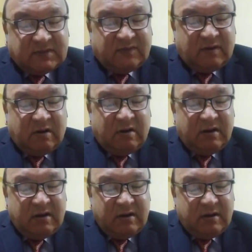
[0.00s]
of
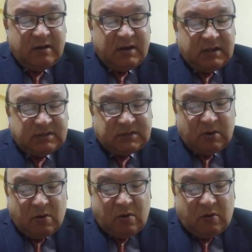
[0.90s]
law.
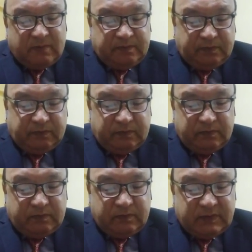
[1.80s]
So
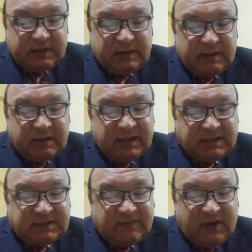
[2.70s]

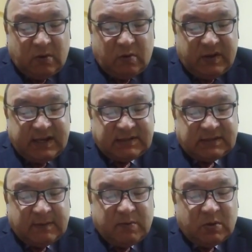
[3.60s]
this view
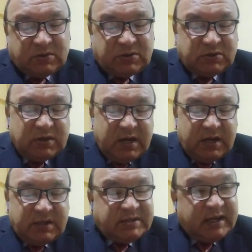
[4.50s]
is supposed
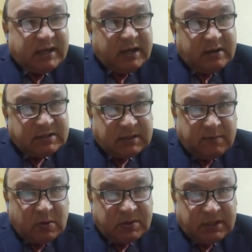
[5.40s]
taken
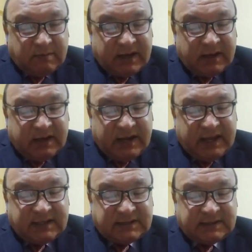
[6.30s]
supported by
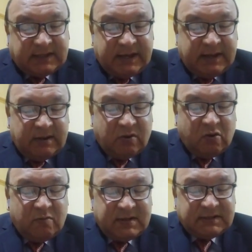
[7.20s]
Greeks and
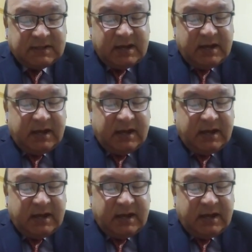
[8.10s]
Romans.